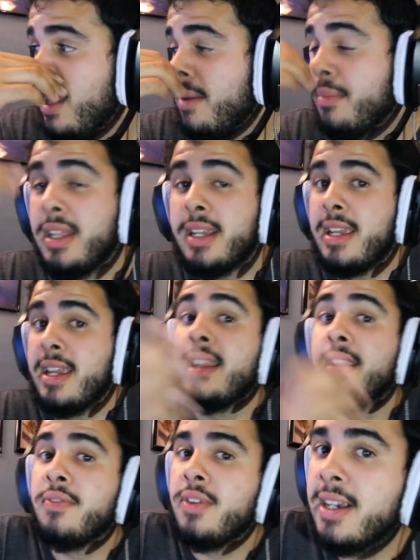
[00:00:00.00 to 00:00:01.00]
But like again, if
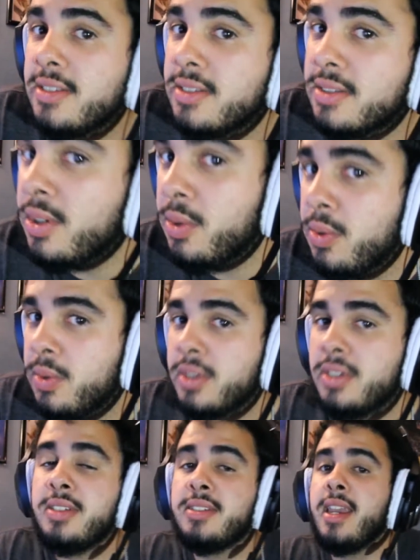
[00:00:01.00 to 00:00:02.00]
you guys know what
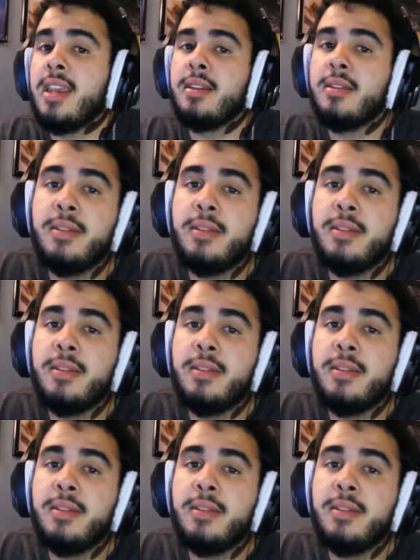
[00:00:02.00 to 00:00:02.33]
she's saying,